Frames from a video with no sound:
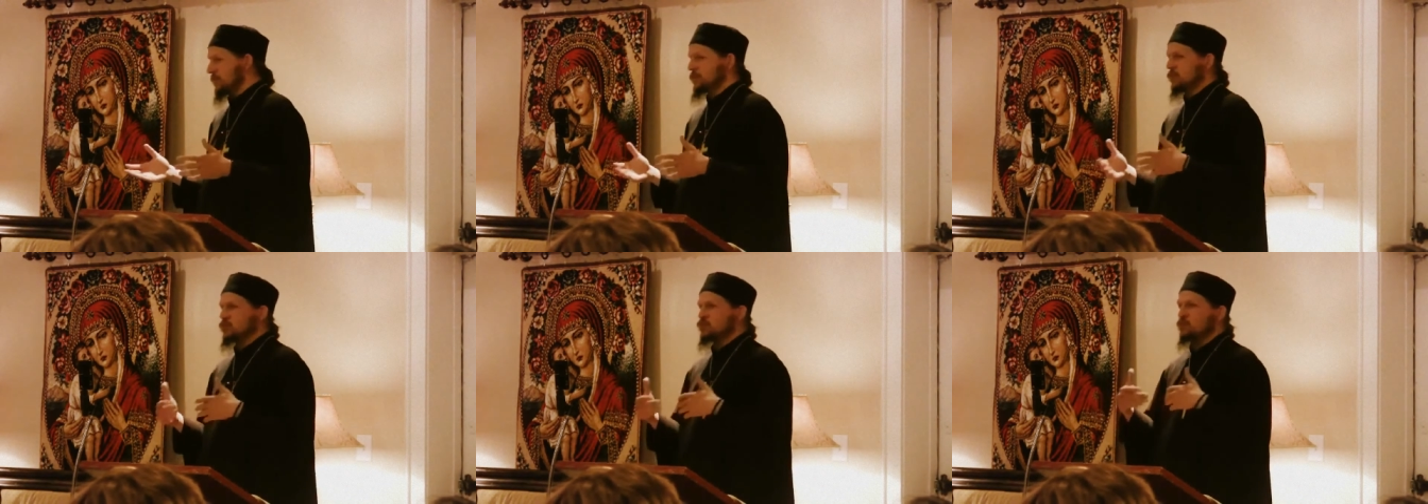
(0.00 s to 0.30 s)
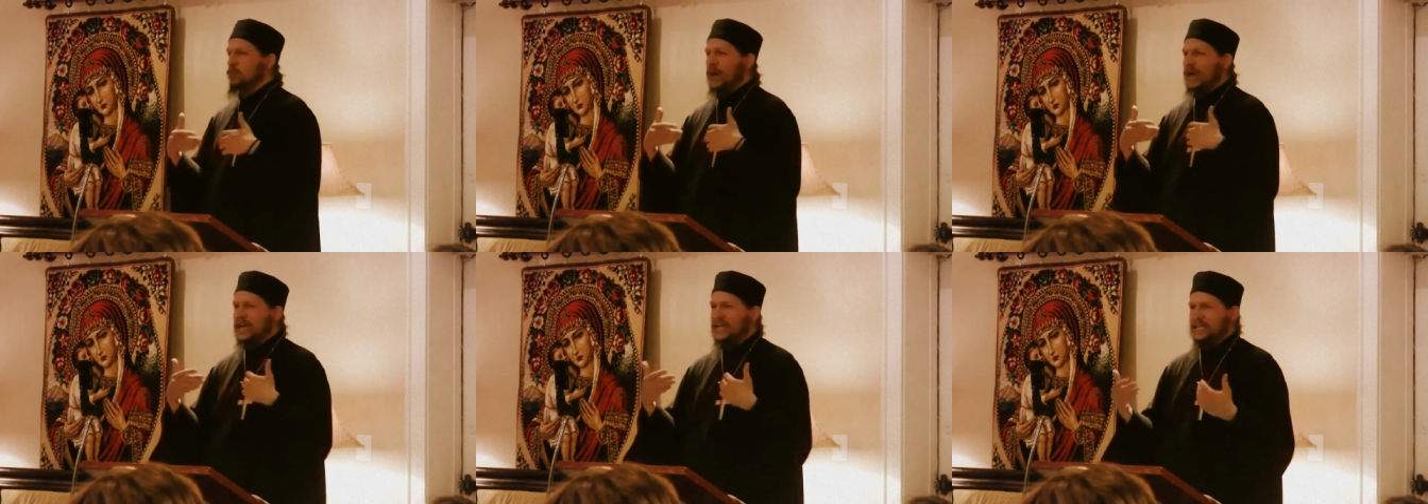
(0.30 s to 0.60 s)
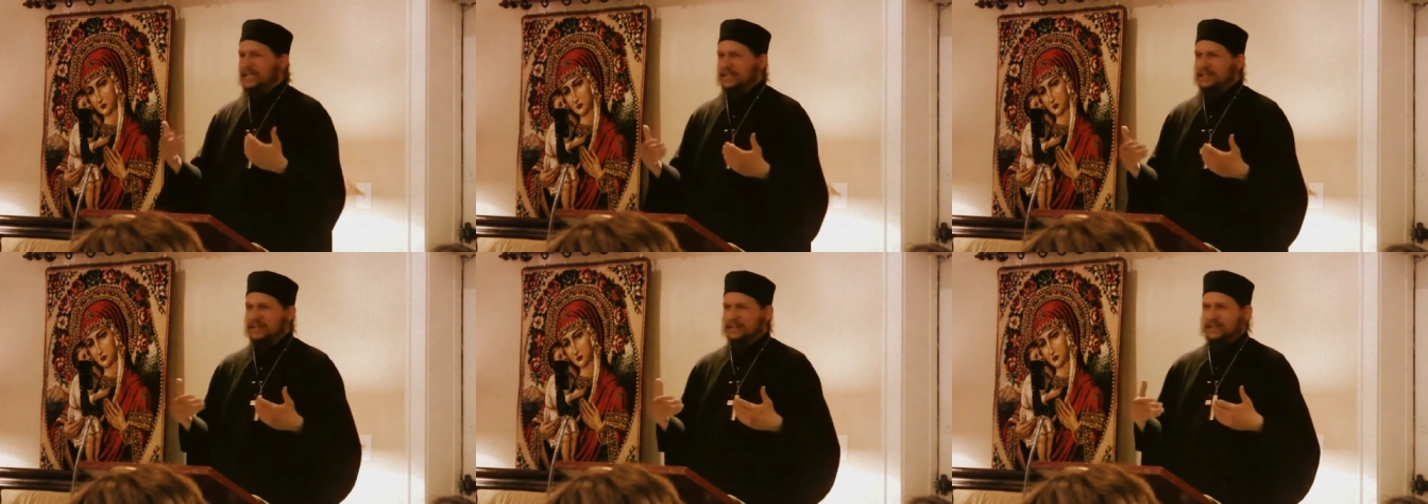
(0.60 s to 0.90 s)
He was
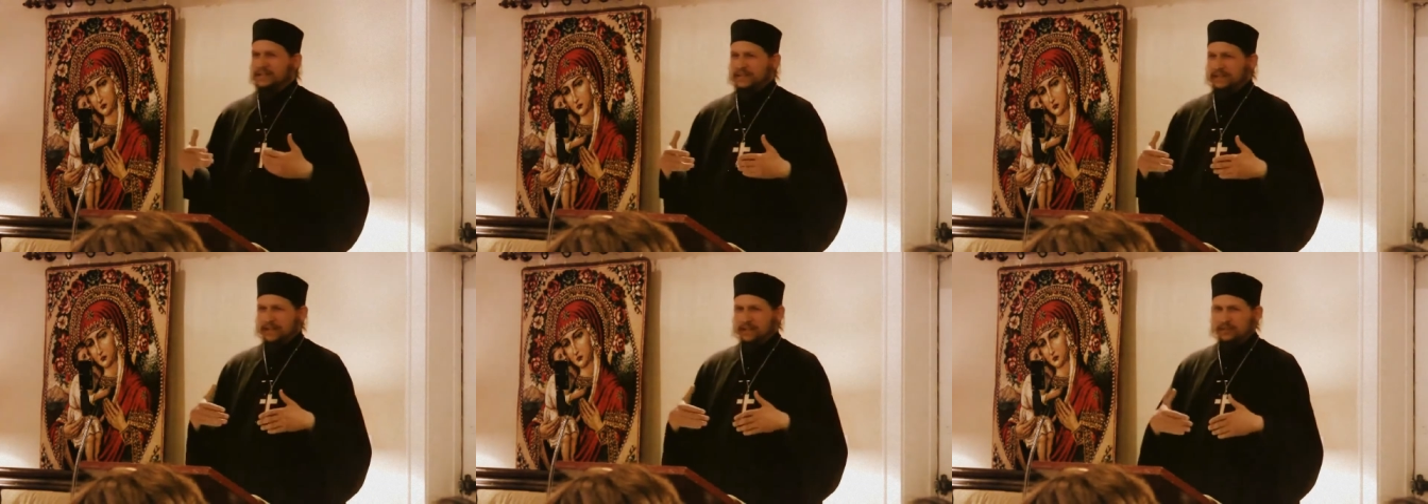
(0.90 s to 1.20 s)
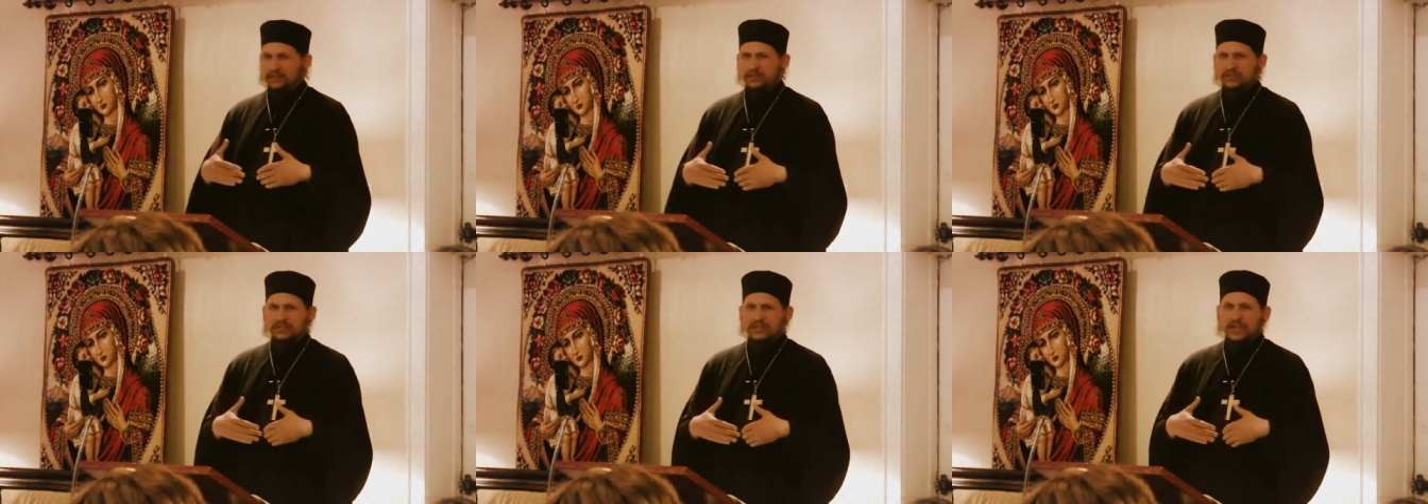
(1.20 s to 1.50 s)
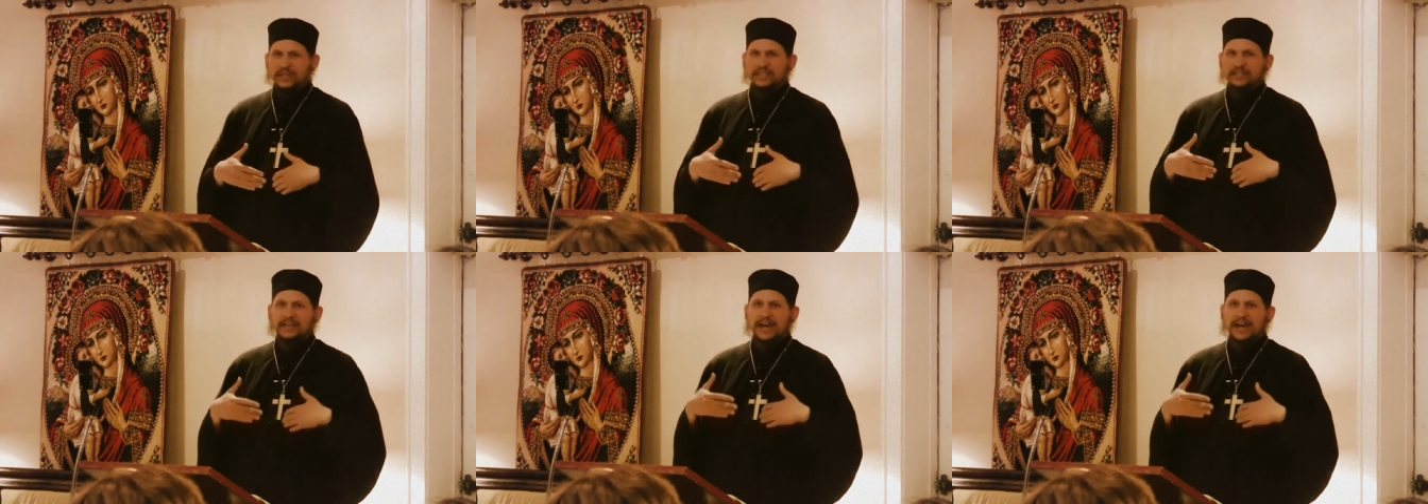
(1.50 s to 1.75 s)
waiting, the elder says,